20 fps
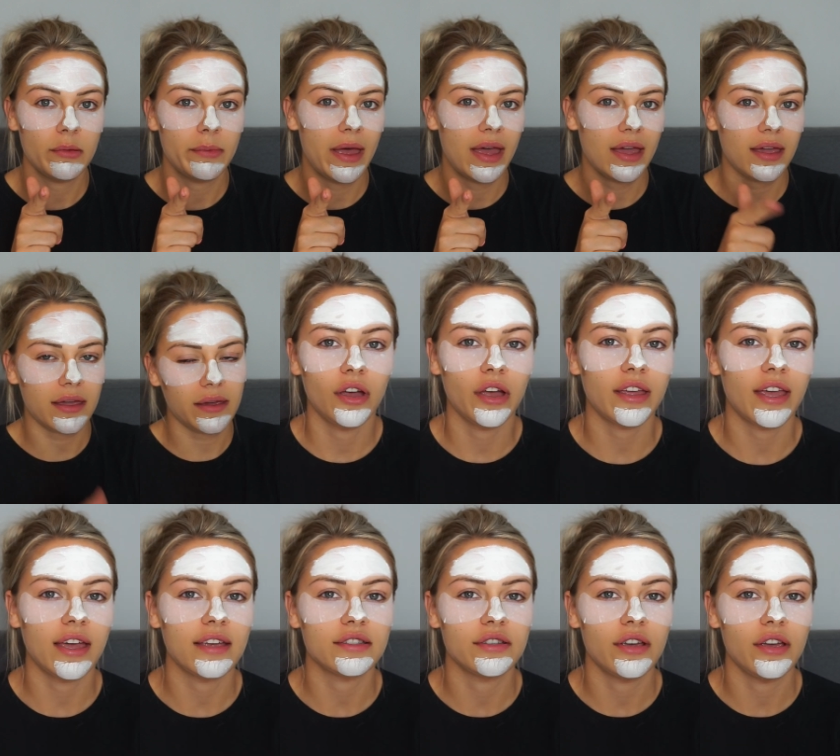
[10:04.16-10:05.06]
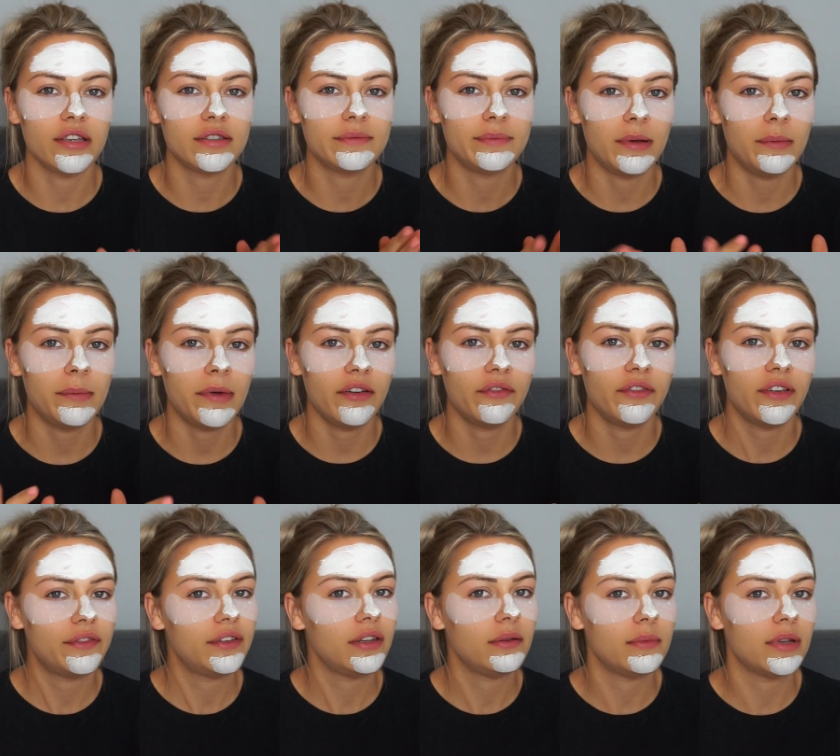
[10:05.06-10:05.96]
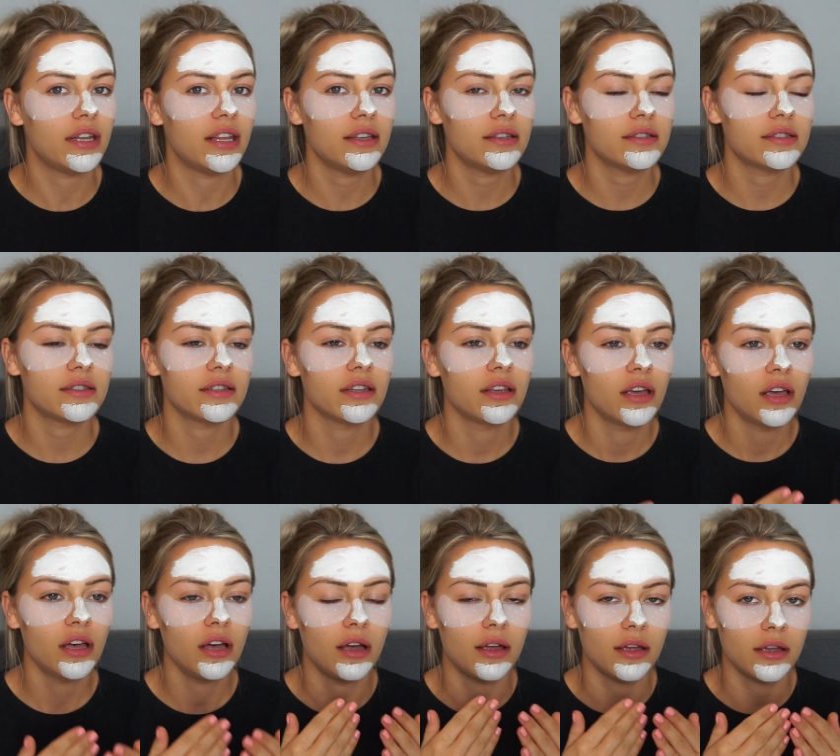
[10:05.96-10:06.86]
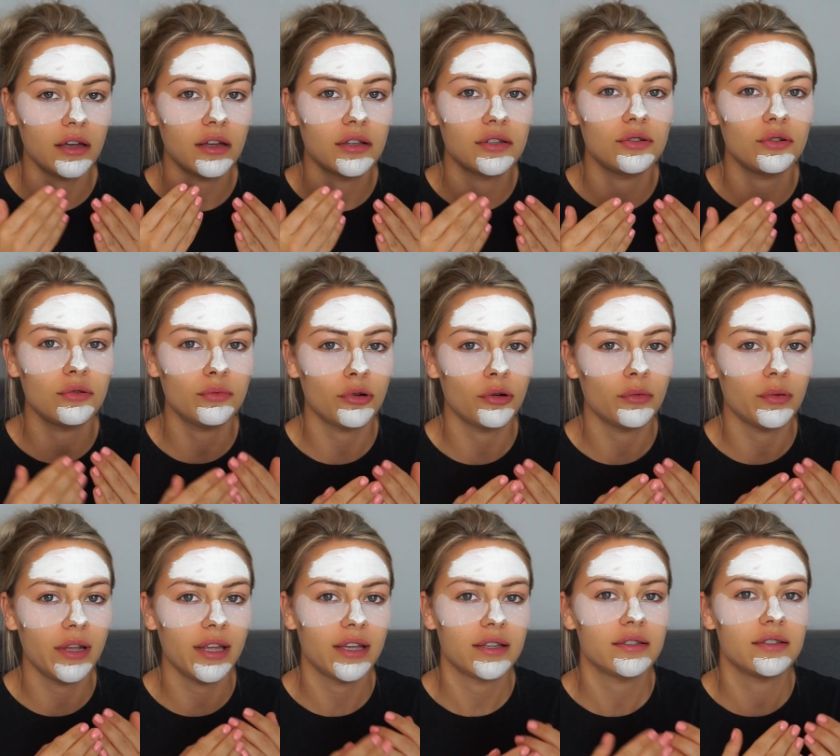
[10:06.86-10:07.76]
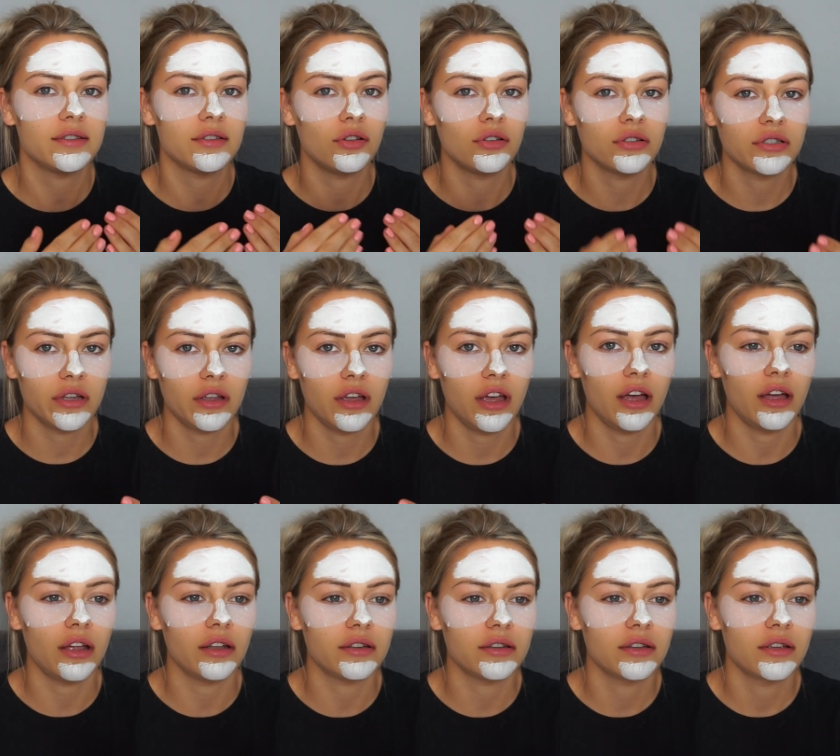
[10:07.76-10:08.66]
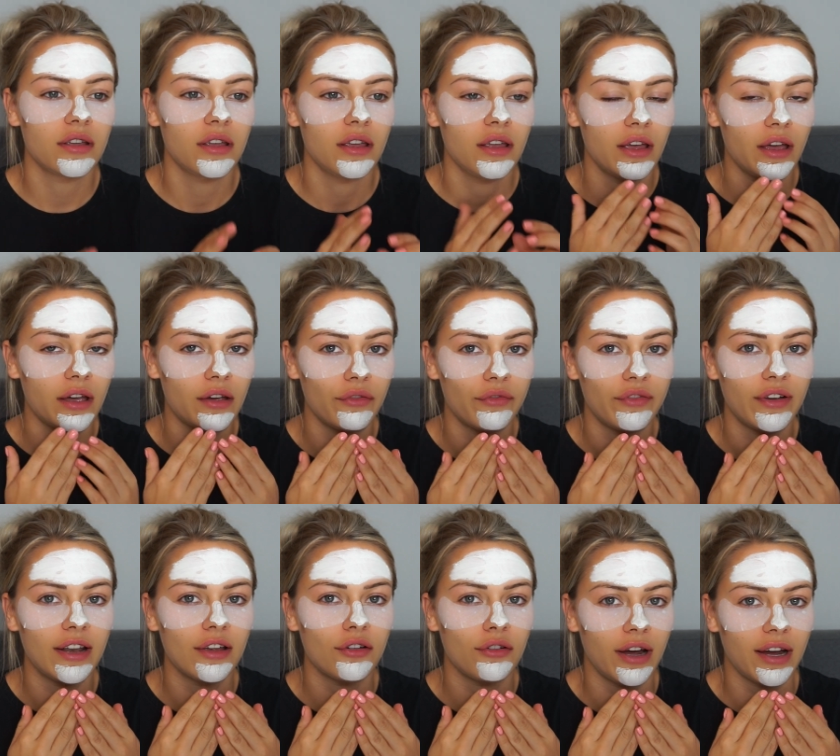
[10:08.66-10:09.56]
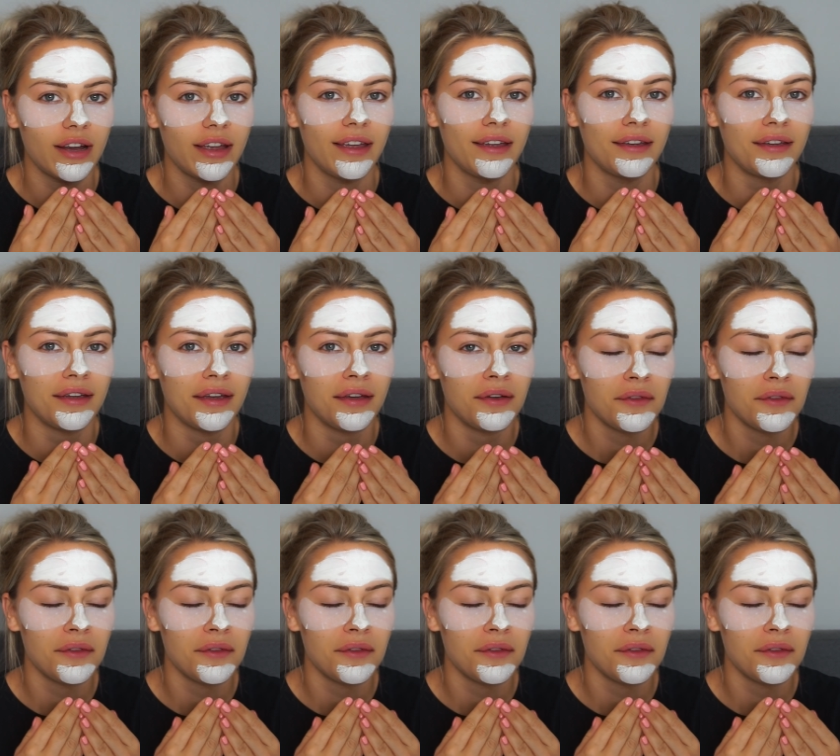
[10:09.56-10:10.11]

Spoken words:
I'll be back. Okay, so it's been about 15 minutes. I can't talk properly because it's gone so hard. I can feel it cracking.